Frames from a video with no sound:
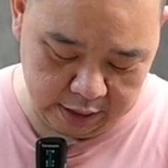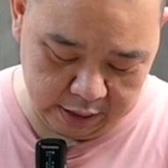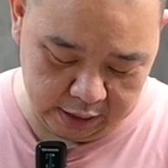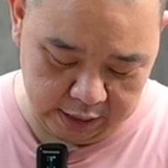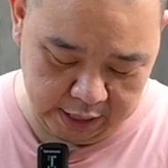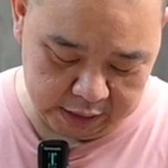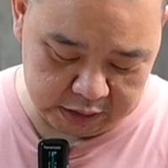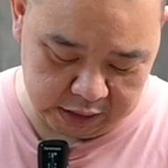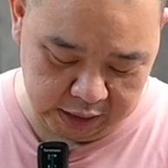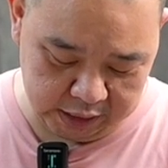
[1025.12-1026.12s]

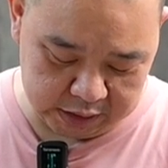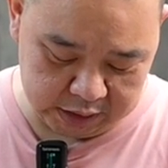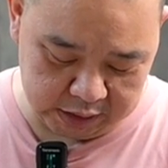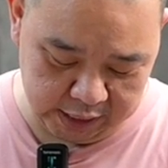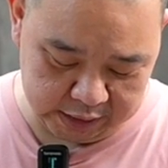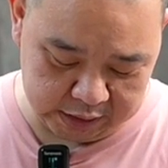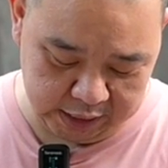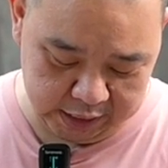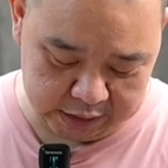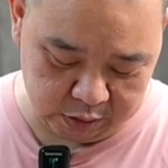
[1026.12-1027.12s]
less
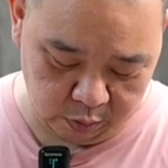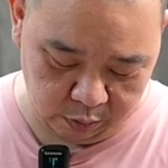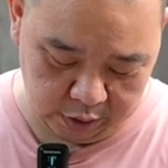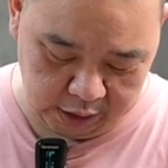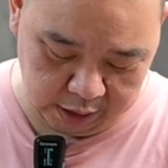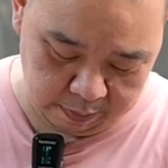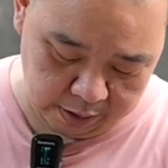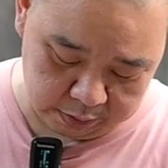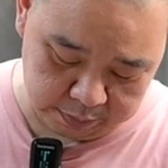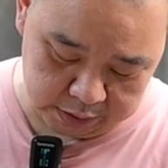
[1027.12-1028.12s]
things to worry
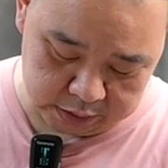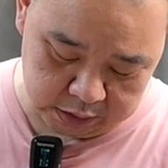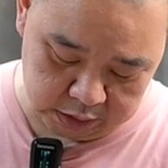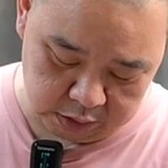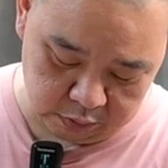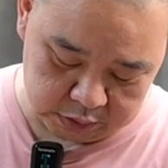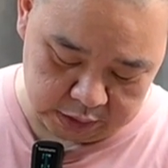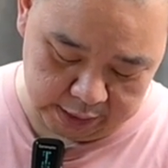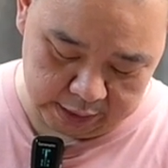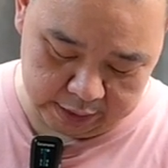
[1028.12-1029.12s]
about, because this looks
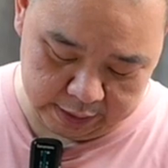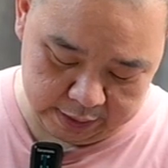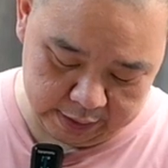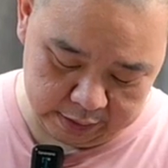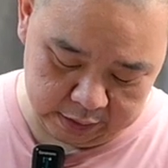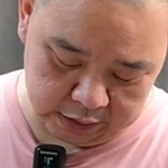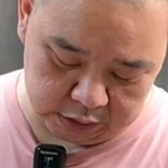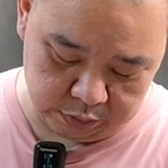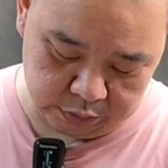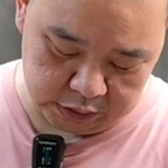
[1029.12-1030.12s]
like the
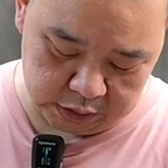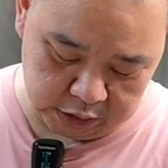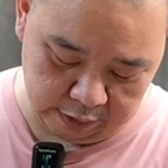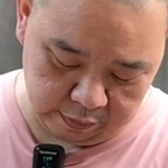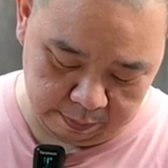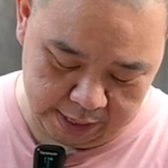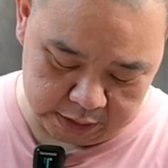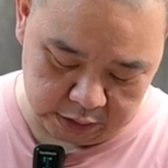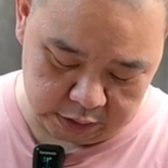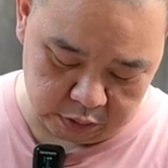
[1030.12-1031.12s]
screws itself, the
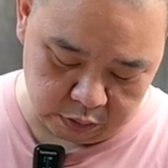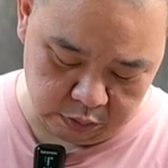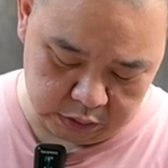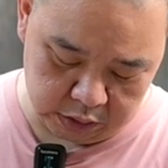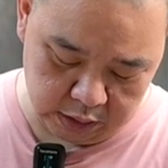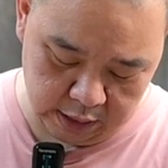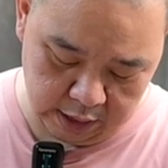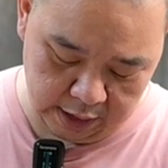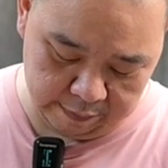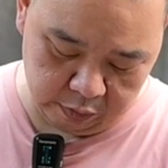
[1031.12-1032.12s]
plastic screws.
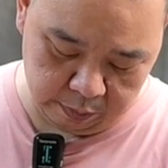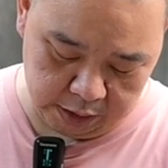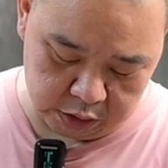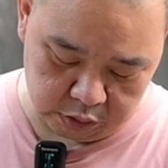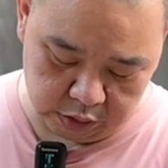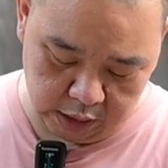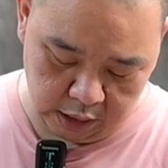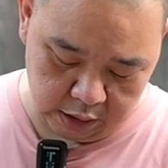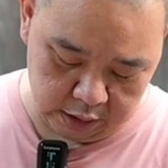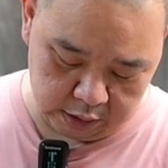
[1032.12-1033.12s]
I have to make sure they
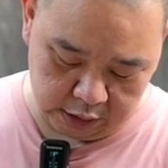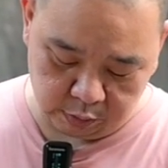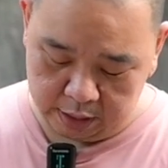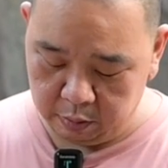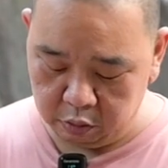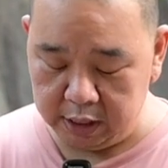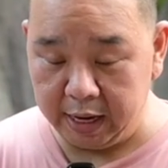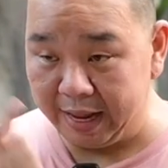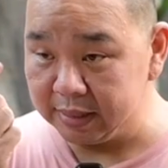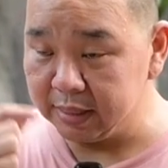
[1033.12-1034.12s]
are. That's why I'm only
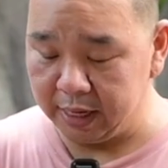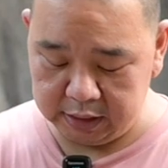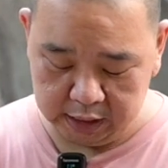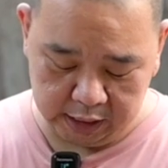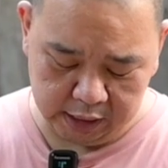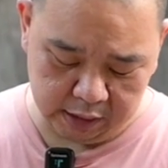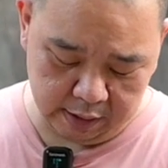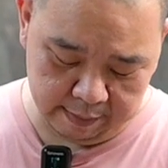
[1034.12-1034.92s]
hand tightening it.